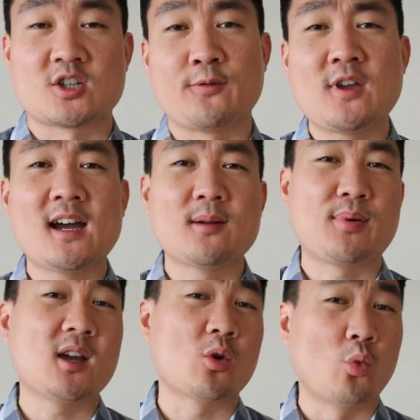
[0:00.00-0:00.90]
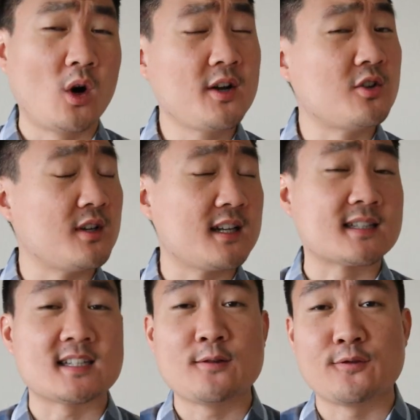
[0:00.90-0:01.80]
So if you had to pick one unique
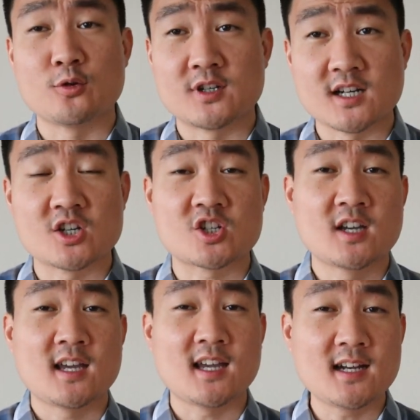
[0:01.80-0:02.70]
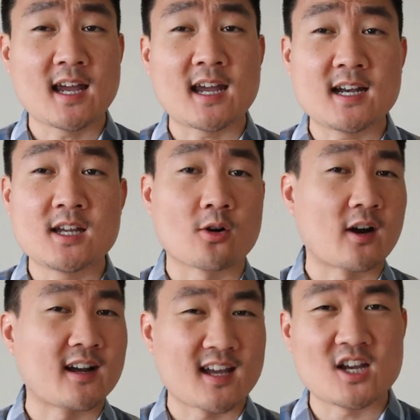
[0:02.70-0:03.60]
seafood dish in Haiti
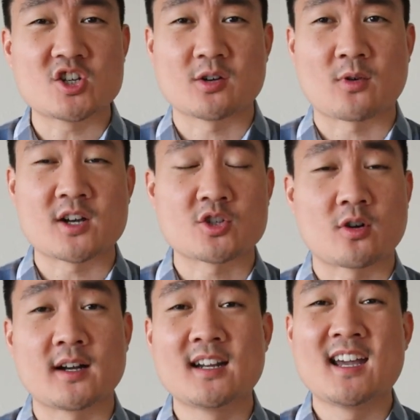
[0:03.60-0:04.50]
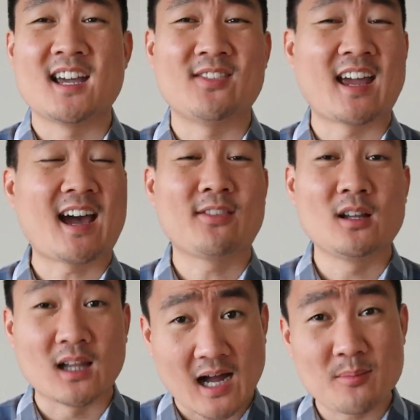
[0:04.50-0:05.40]
or at a Haitian restaurant, if they had the
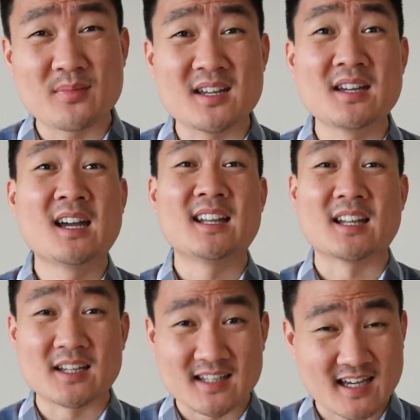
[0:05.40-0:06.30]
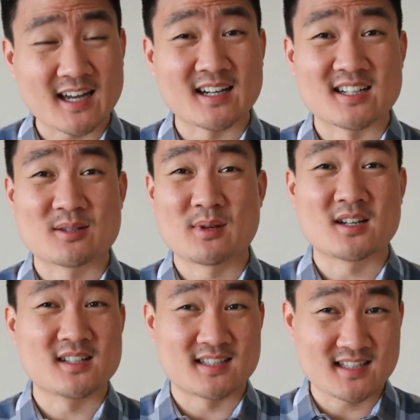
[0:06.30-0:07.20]
lambi, then get it
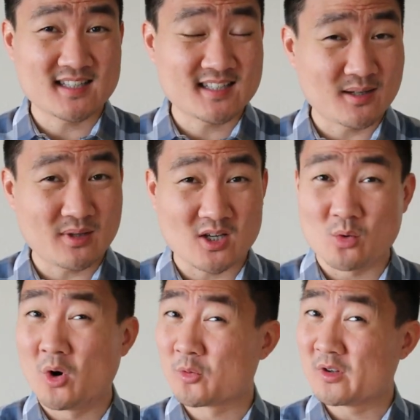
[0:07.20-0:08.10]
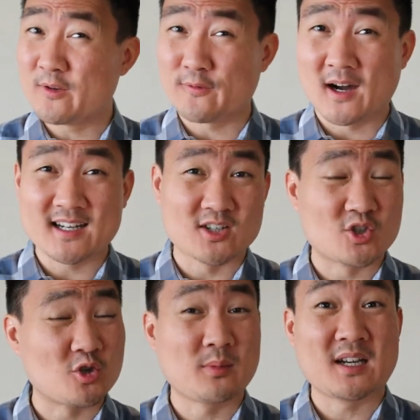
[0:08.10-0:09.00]
because this is something you won't really find in
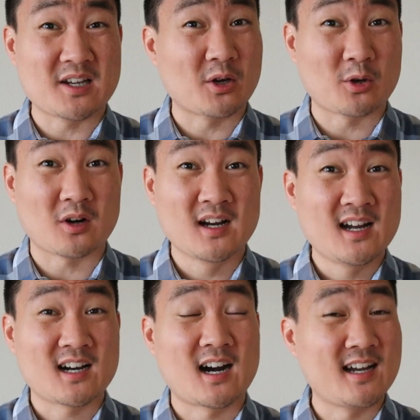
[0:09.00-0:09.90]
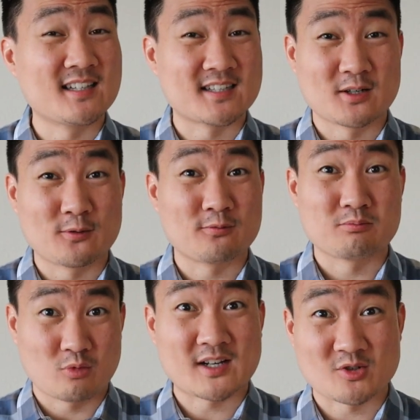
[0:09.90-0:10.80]
too many other kinds of
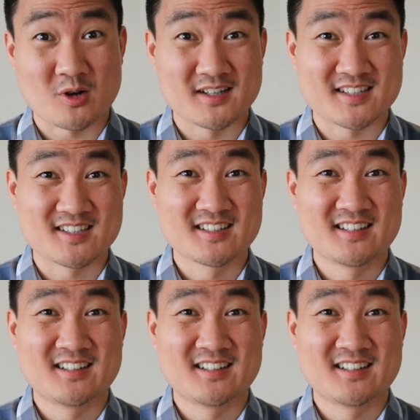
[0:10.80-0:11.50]
restaurants.